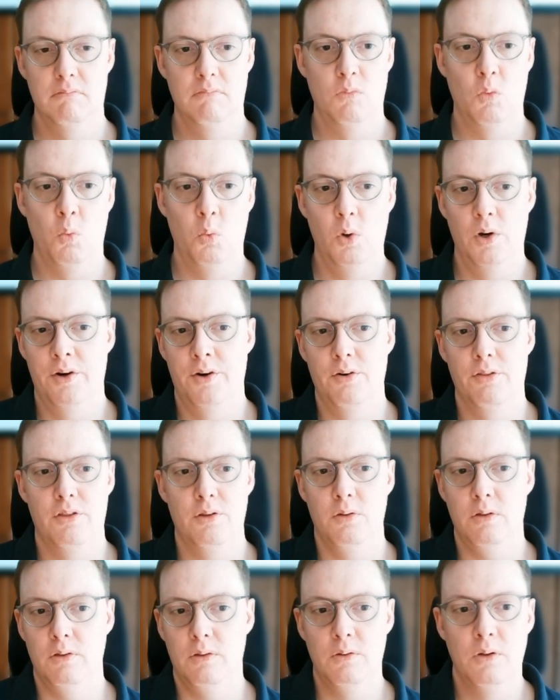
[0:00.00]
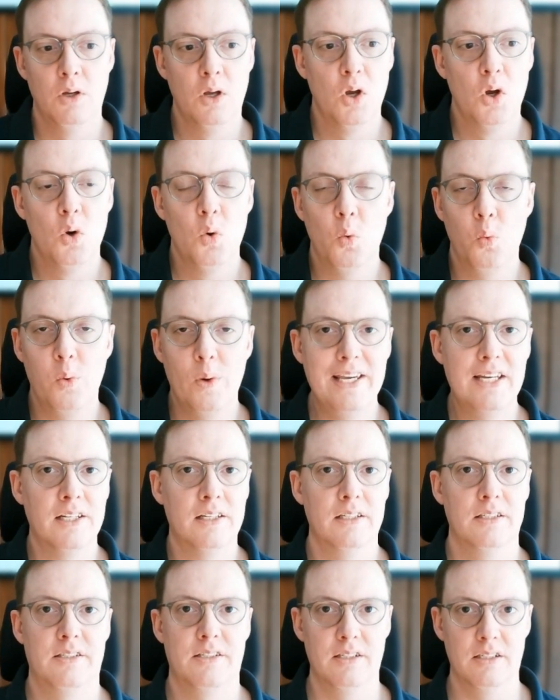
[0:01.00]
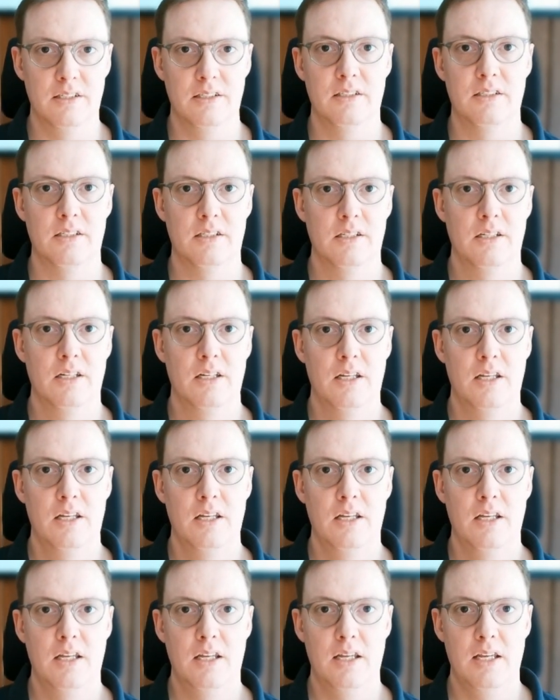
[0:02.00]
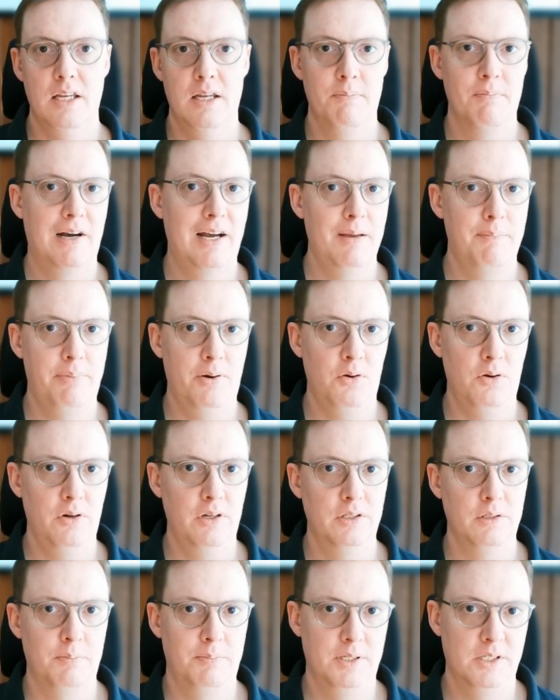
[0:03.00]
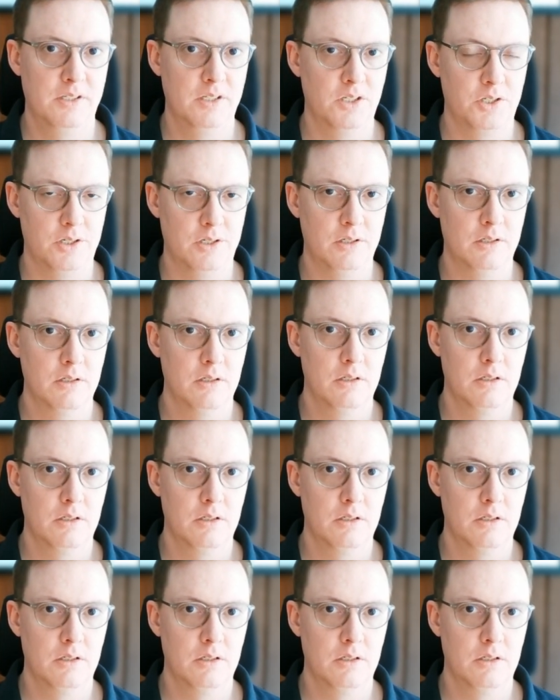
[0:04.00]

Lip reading: What are the weaknesses in my opponent's position?